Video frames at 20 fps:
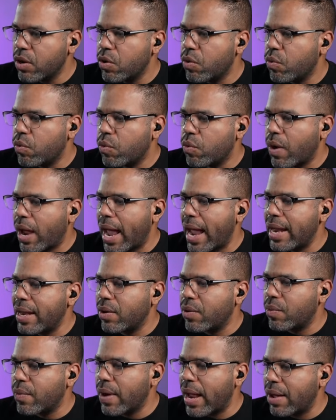Right
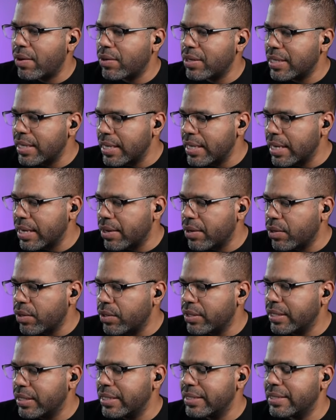around here,
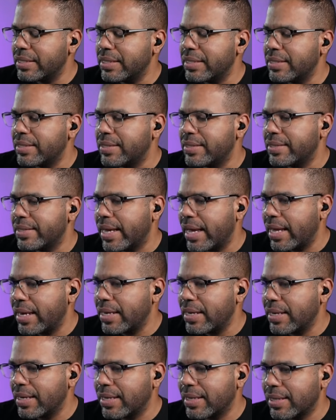this is
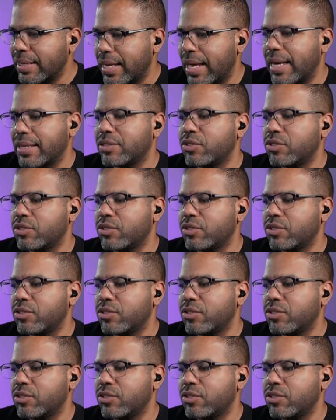10 o'clock.